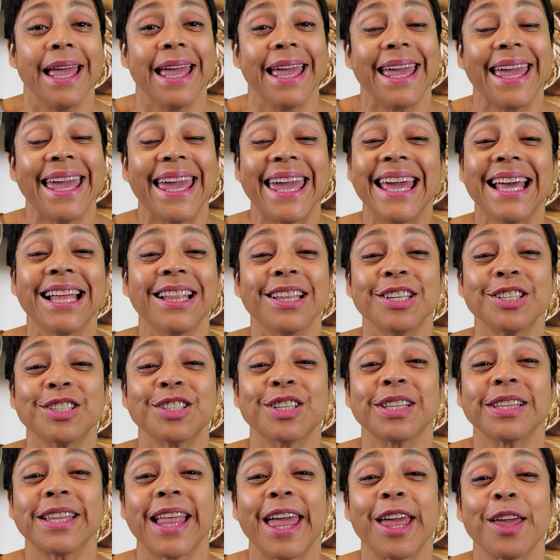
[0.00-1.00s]
English
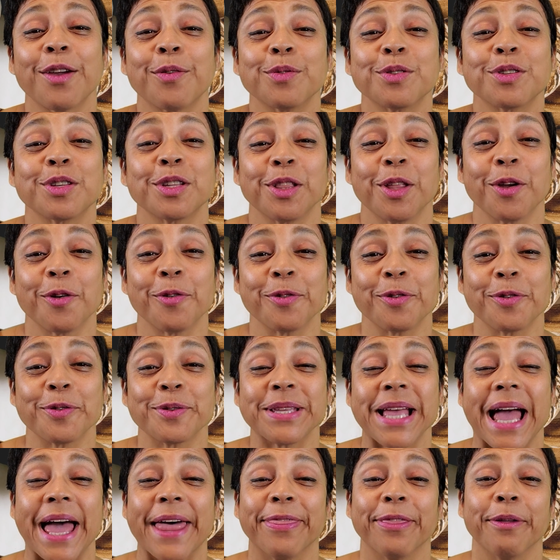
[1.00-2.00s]
Language Learners
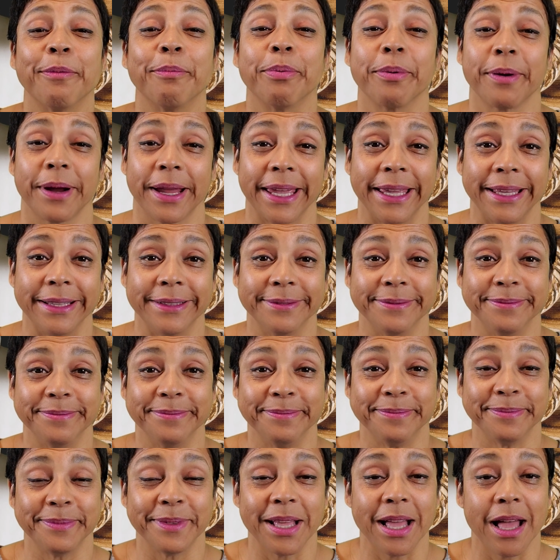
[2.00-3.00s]
and the Brain.
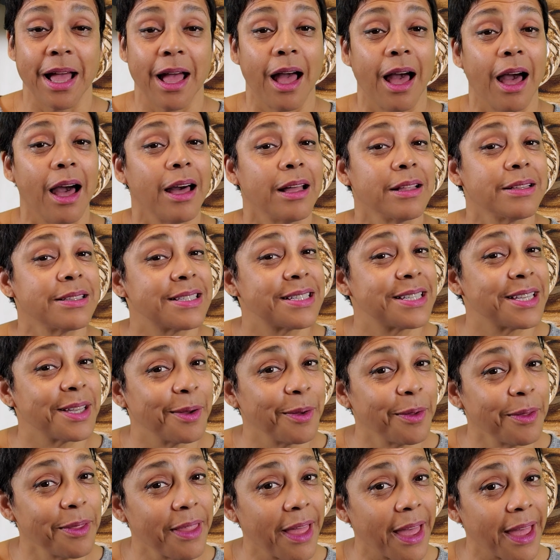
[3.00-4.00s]

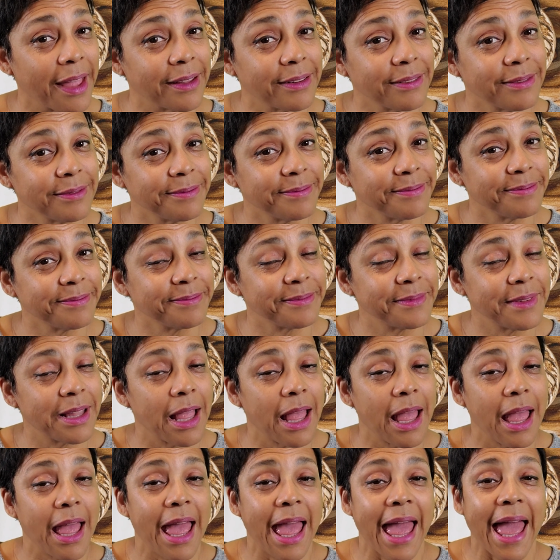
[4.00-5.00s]
Until then,
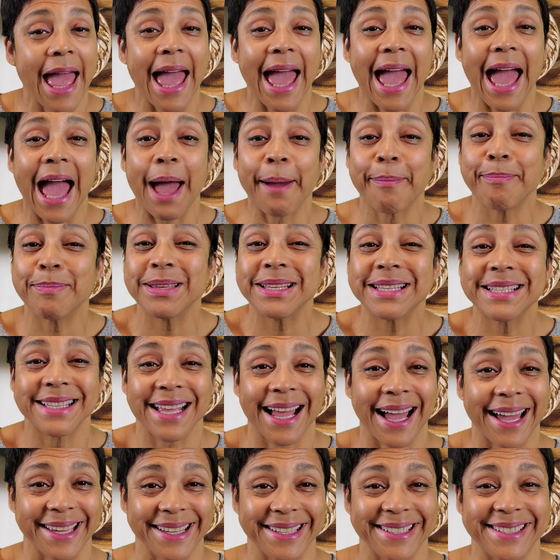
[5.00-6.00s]
happy
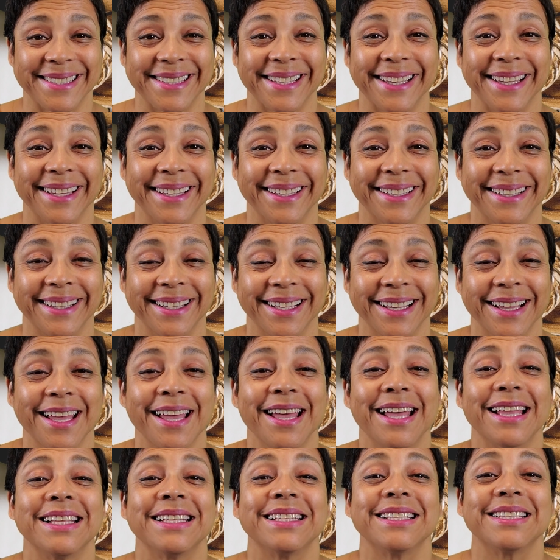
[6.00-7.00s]
sciencing,
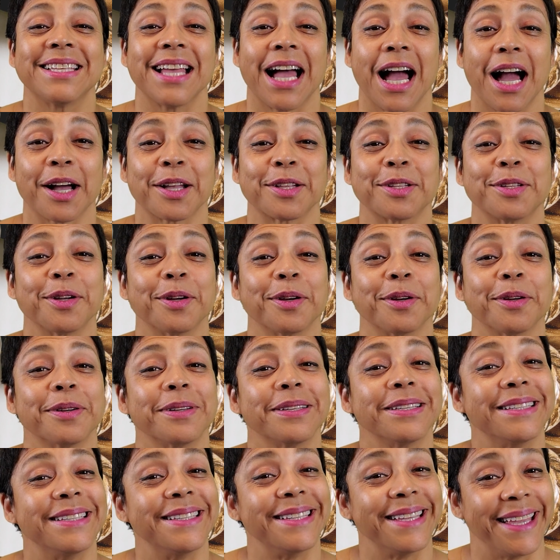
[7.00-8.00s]
Dr.
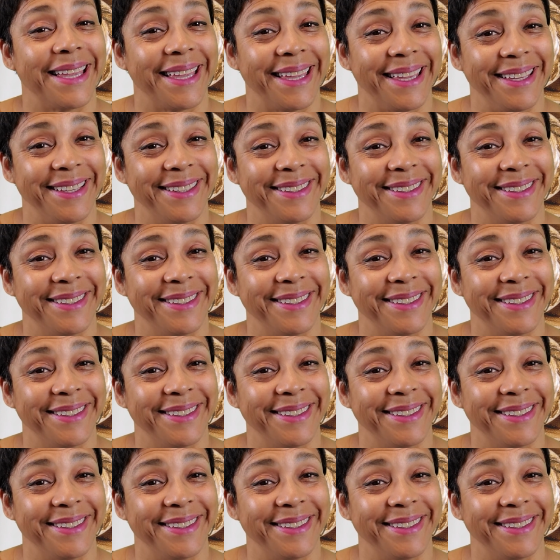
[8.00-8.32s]
D.